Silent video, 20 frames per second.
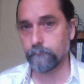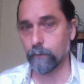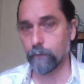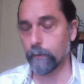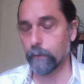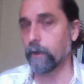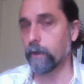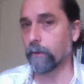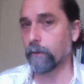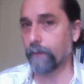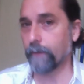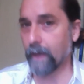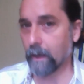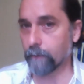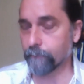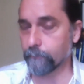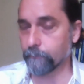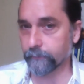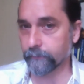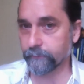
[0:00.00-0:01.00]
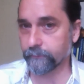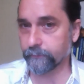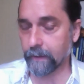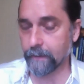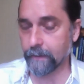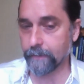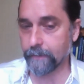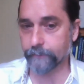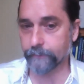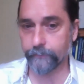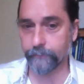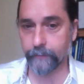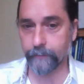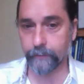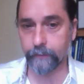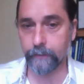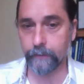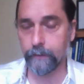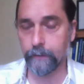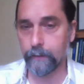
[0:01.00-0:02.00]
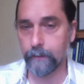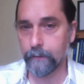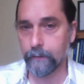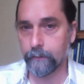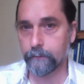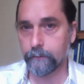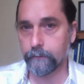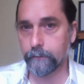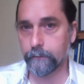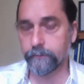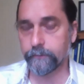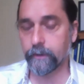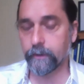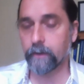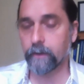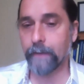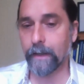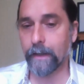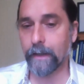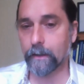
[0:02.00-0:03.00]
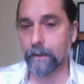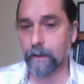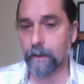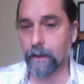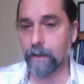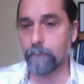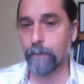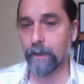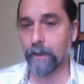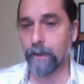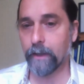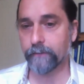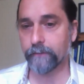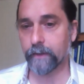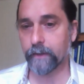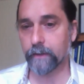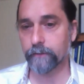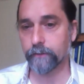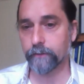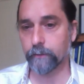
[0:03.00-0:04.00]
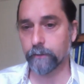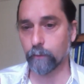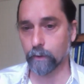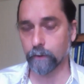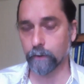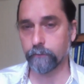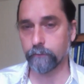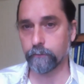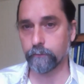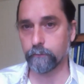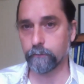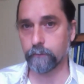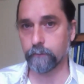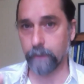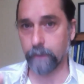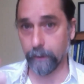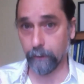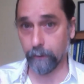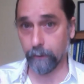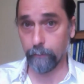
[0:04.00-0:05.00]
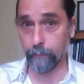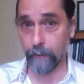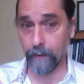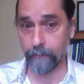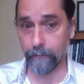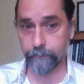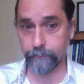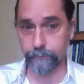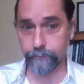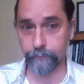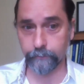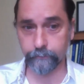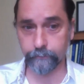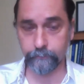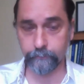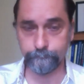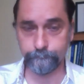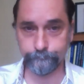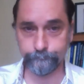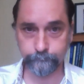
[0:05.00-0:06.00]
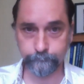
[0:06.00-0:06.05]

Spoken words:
We know now from the science that these aromatic compounds actually work to kill the pathogens,